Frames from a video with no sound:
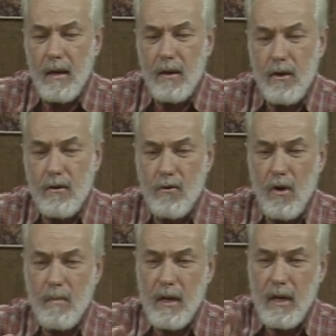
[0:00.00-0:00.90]
you
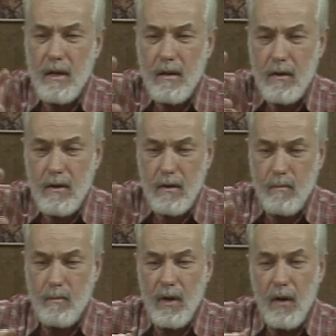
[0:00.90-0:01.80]
normally
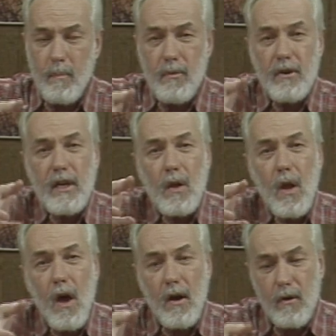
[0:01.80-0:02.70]
build a pretty
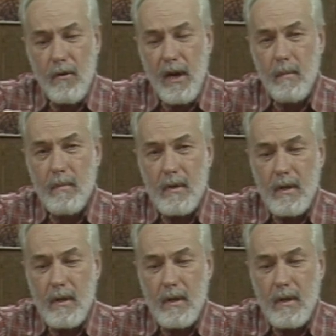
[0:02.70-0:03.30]
long grip